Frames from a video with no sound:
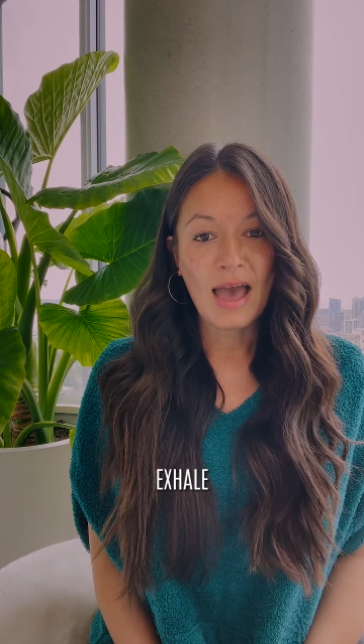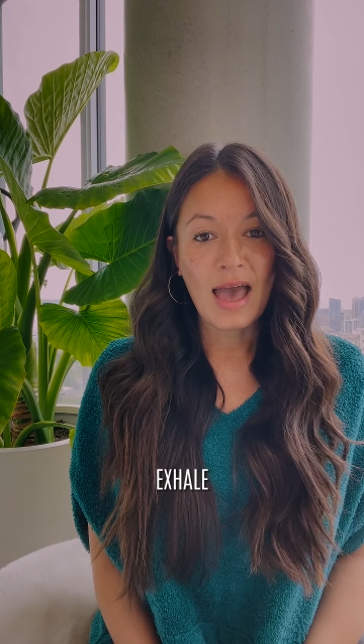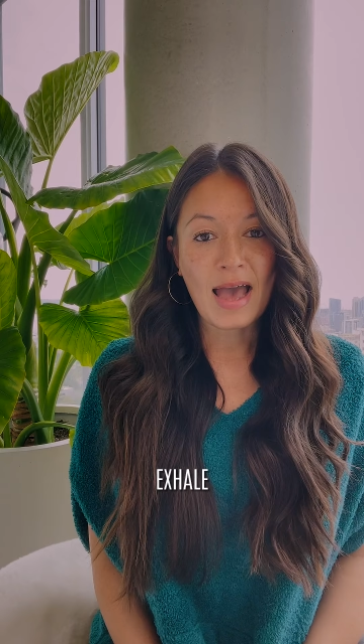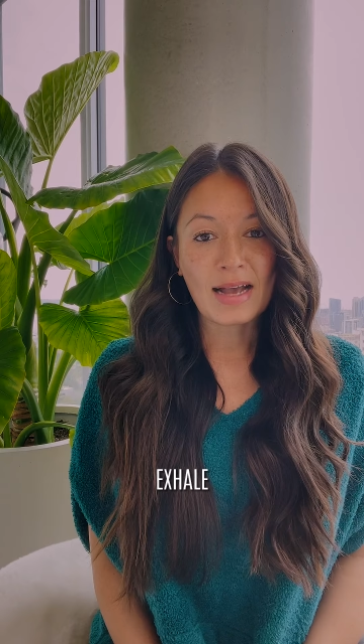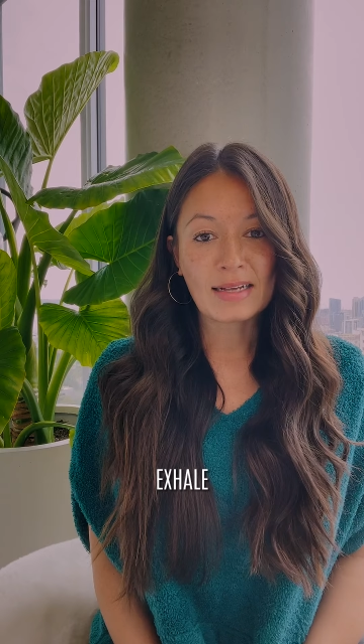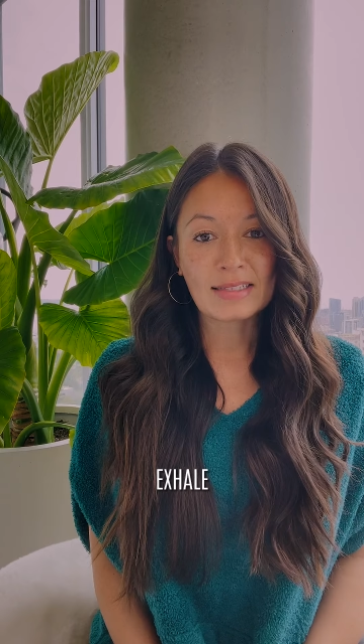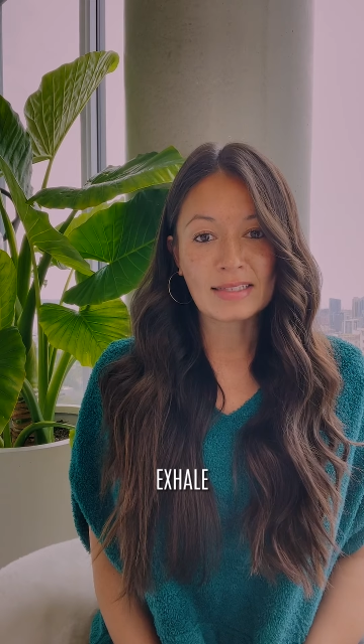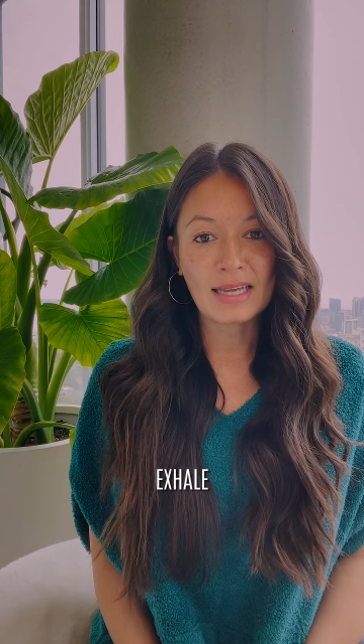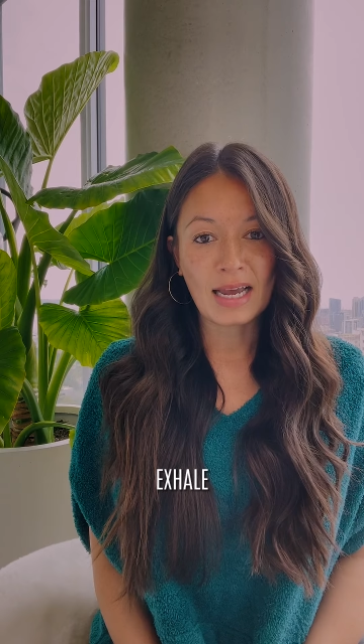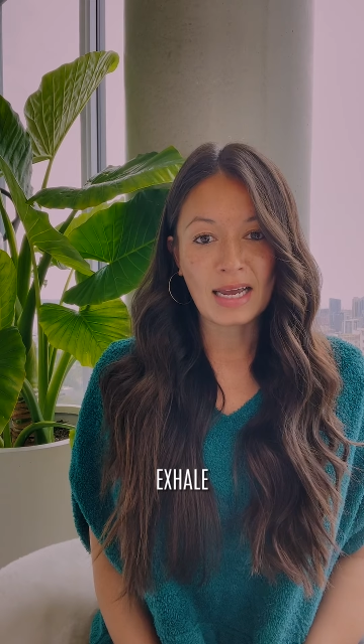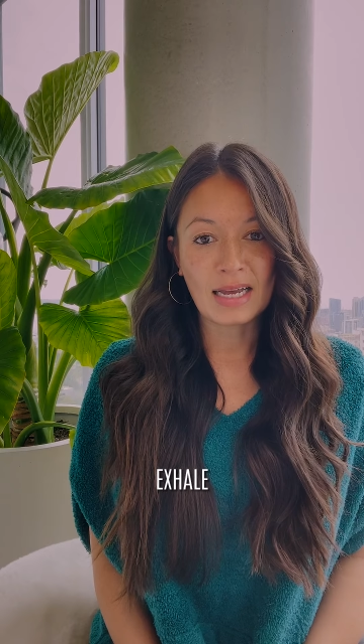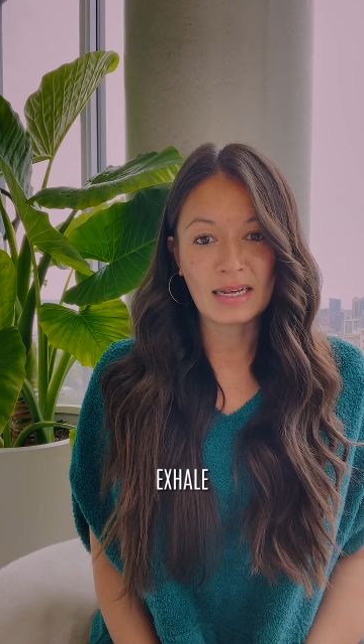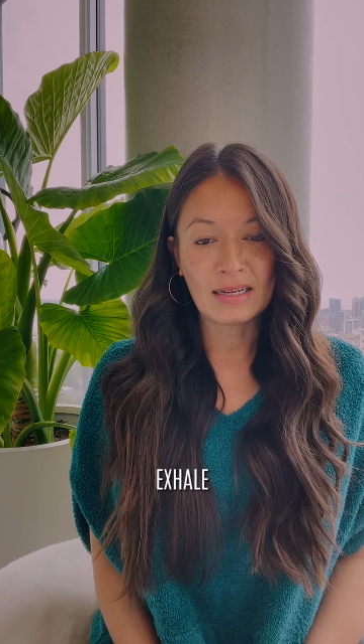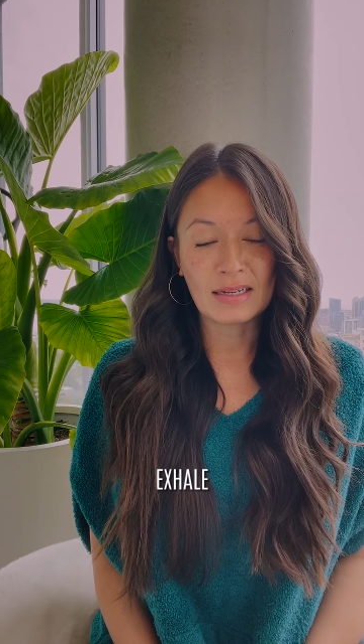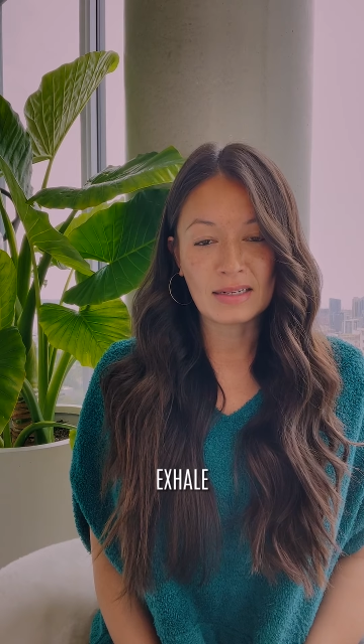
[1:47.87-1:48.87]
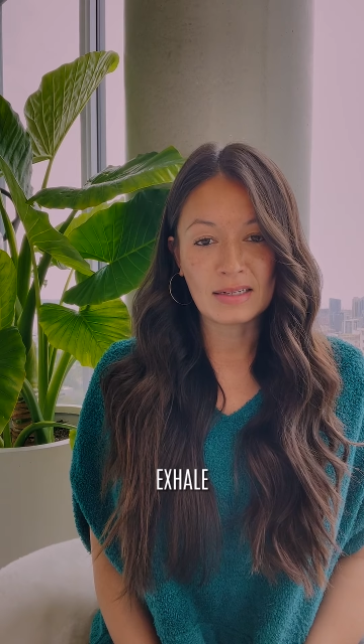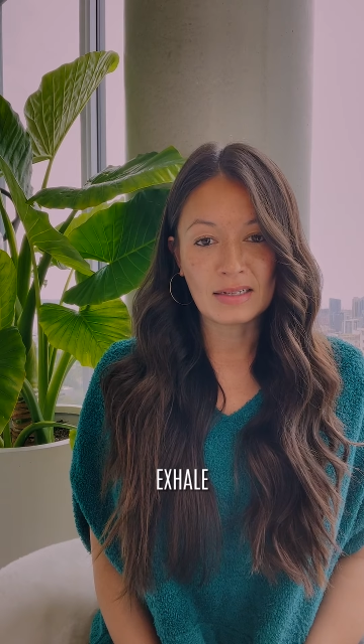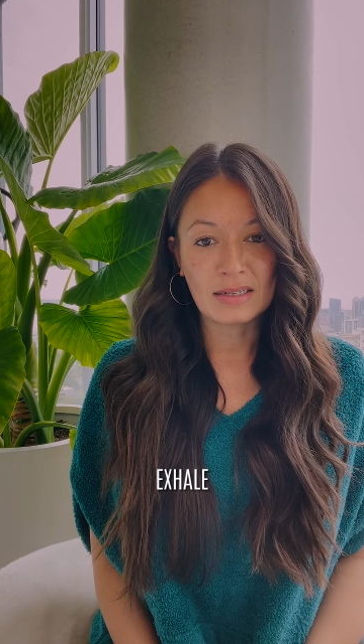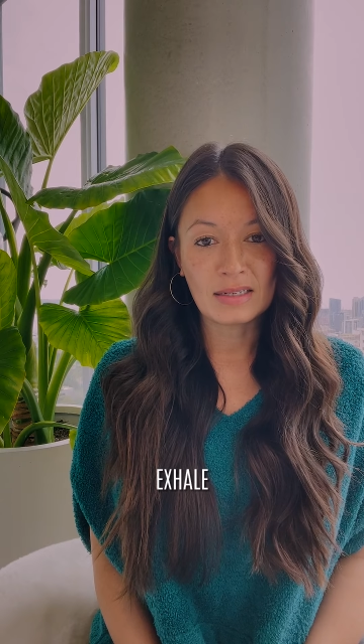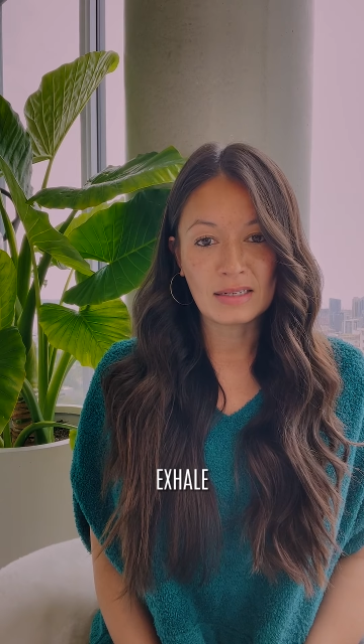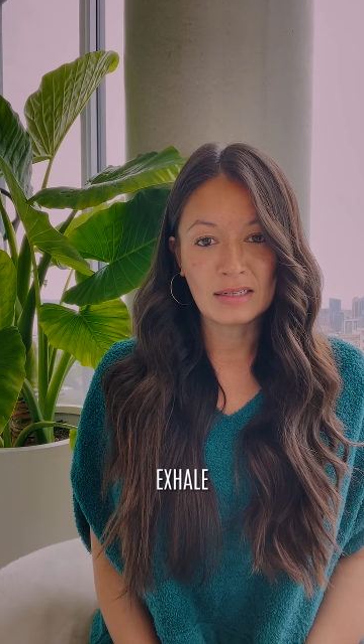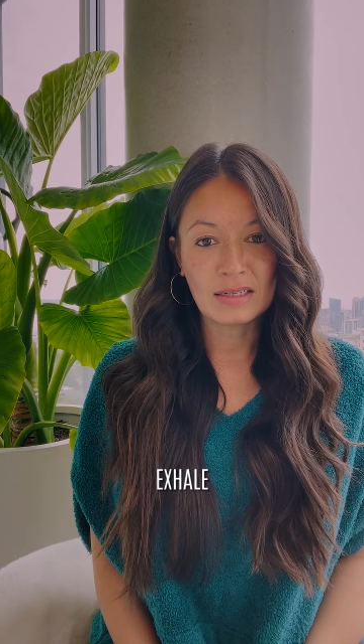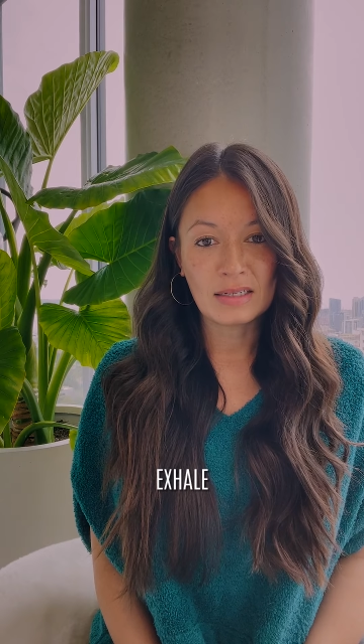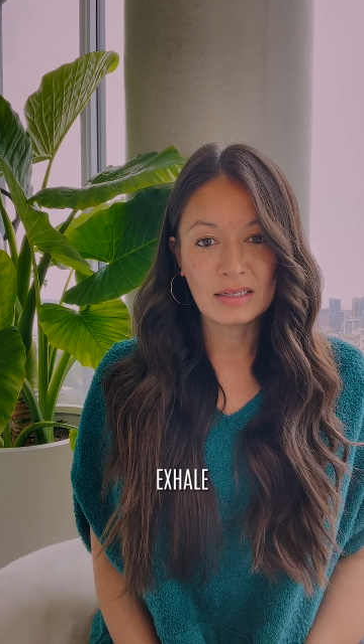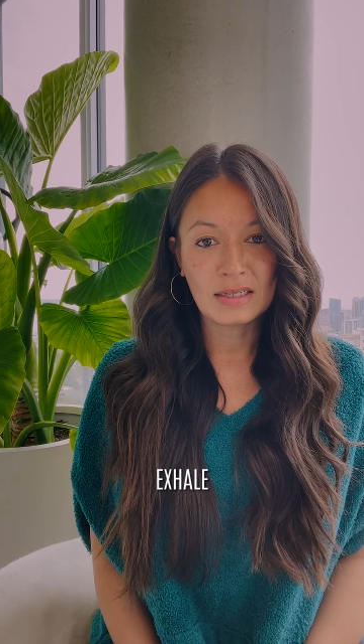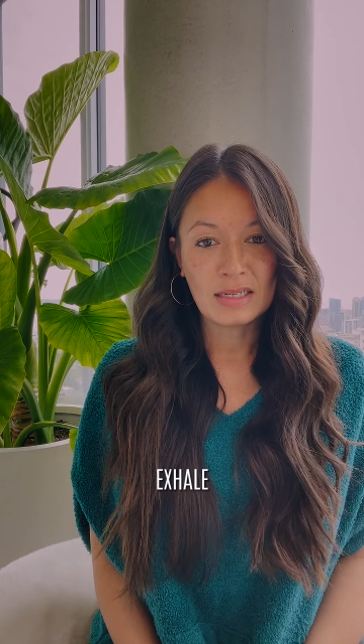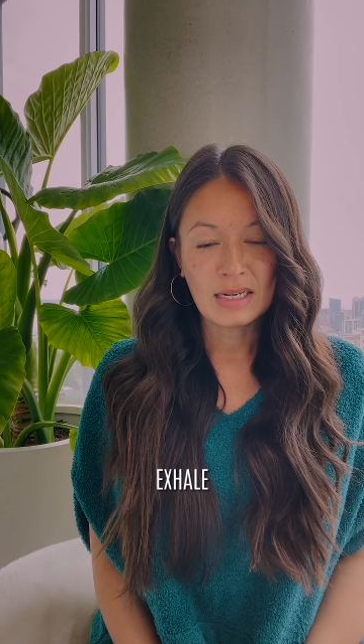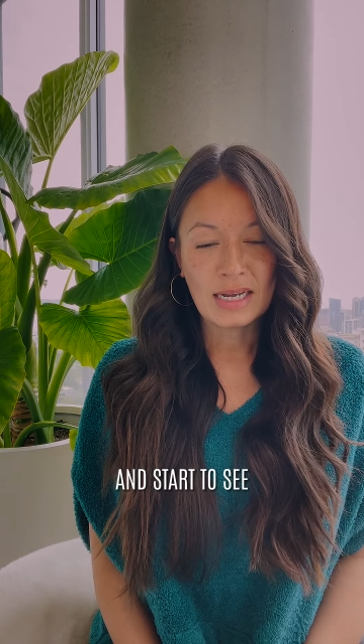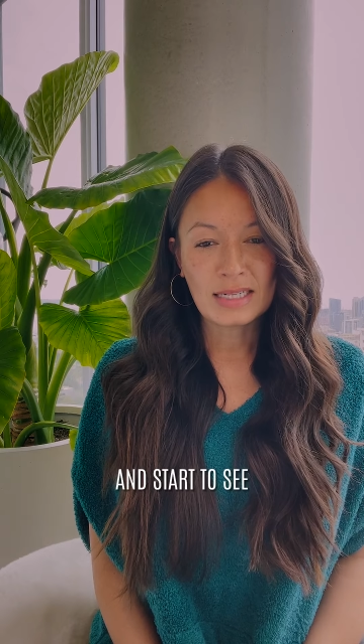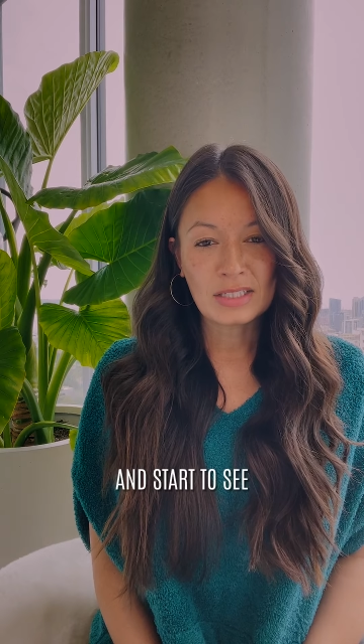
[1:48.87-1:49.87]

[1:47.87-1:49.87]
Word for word: exhale,